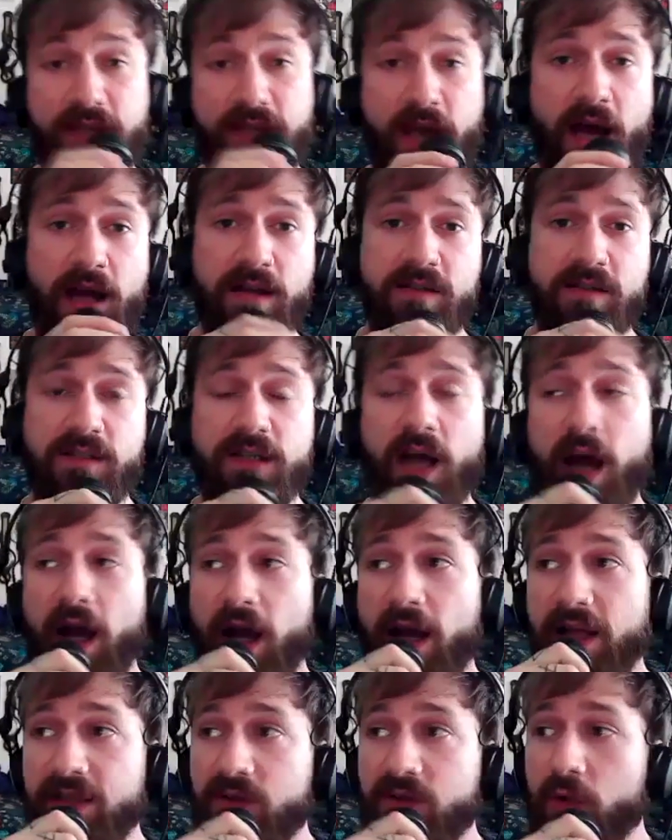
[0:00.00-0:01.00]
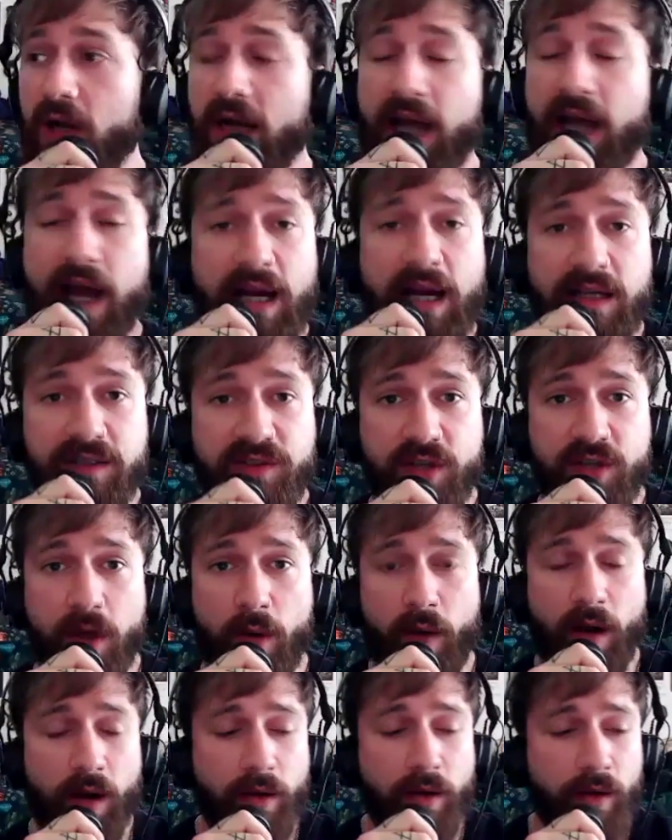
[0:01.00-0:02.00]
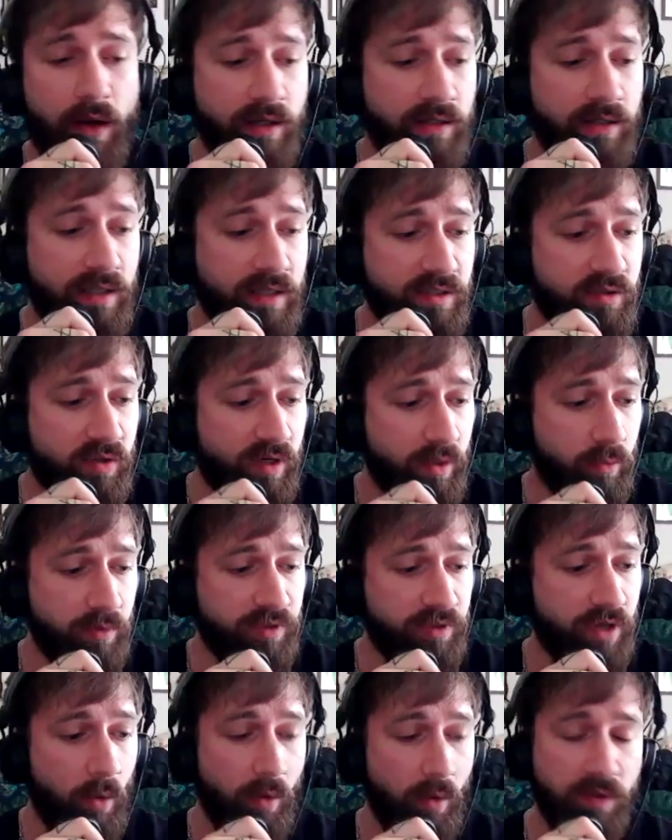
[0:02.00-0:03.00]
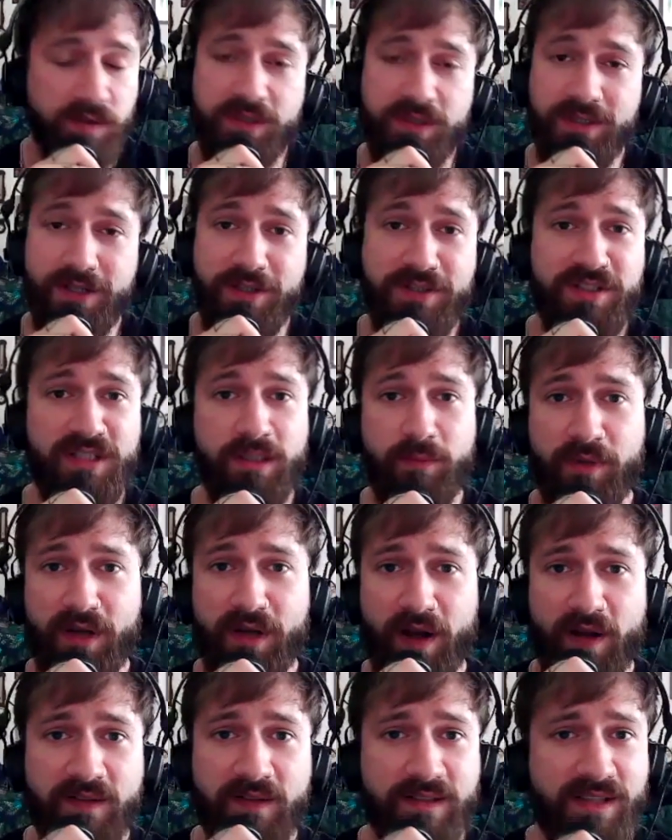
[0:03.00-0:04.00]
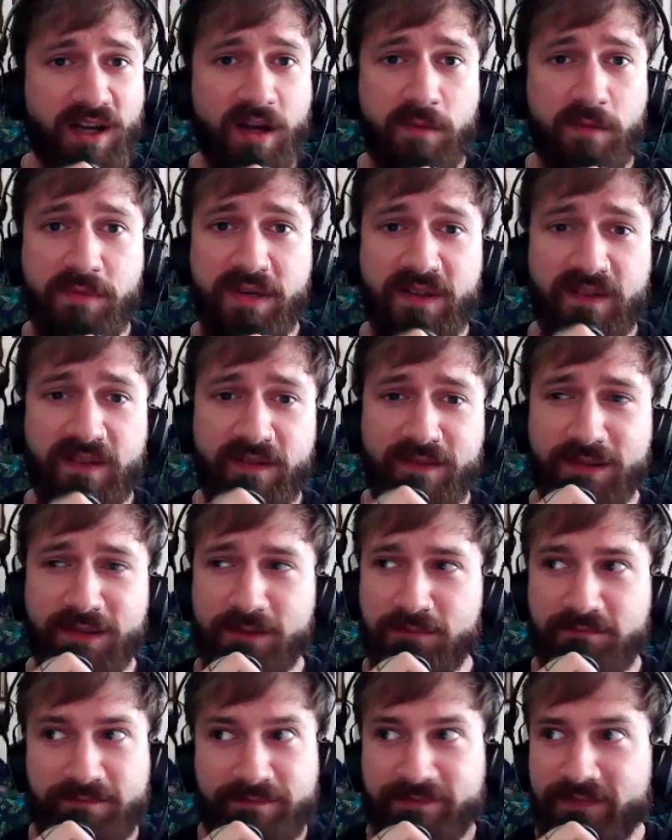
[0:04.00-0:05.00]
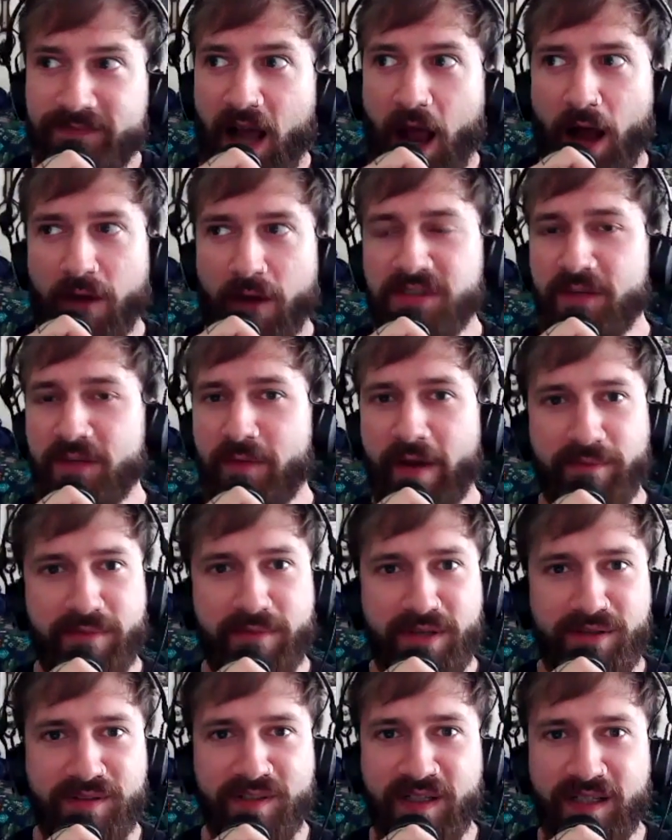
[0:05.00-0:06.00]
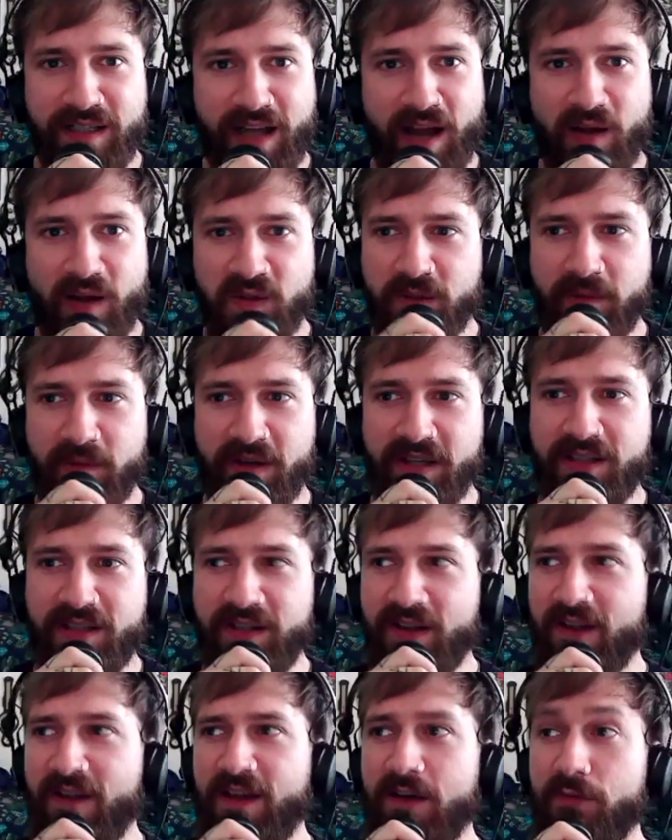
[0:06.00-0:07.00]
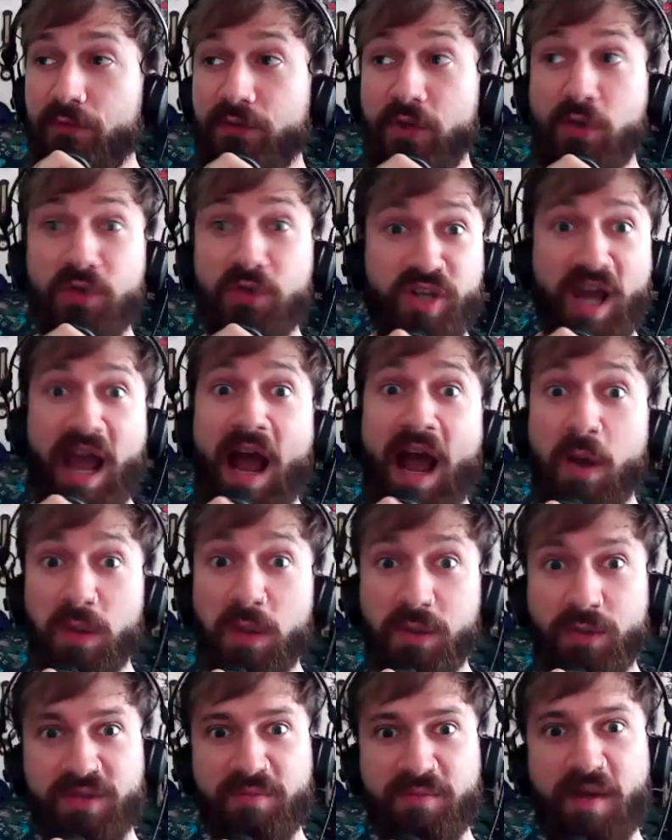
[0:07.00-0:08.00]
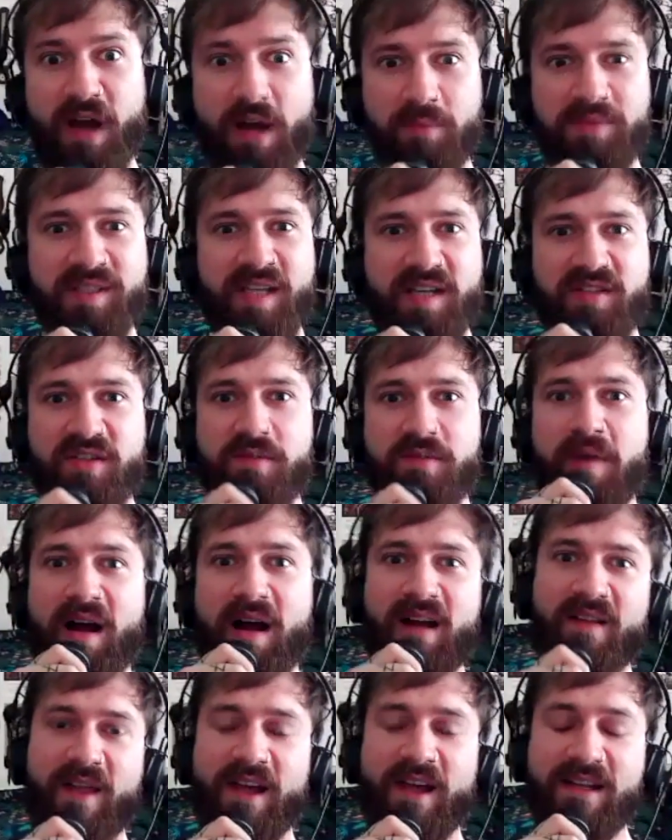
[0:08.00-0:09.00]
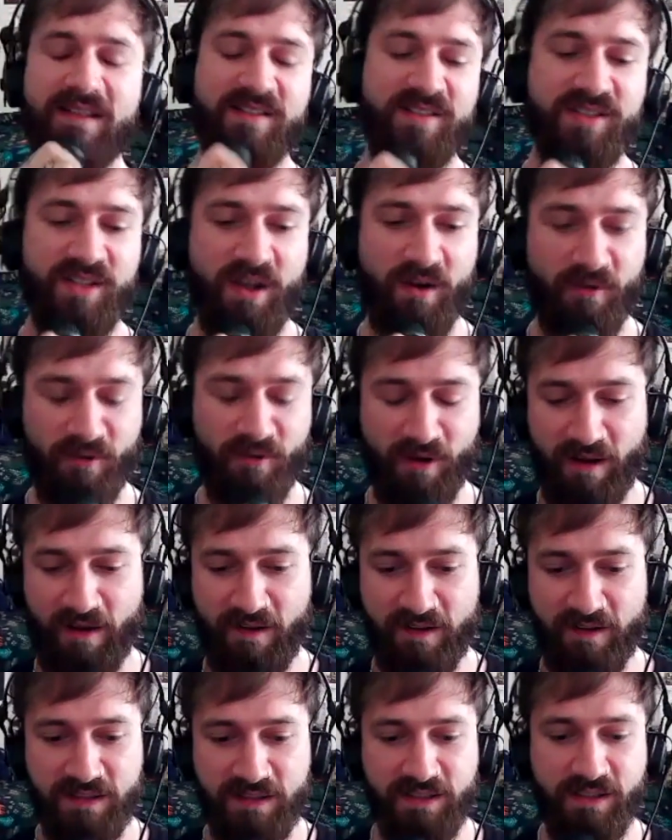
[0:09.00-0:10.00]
Yeah, it's all I had. So I literally would go onto YouTube and I'd type in how to make music, how to make future house was my obsession back then. So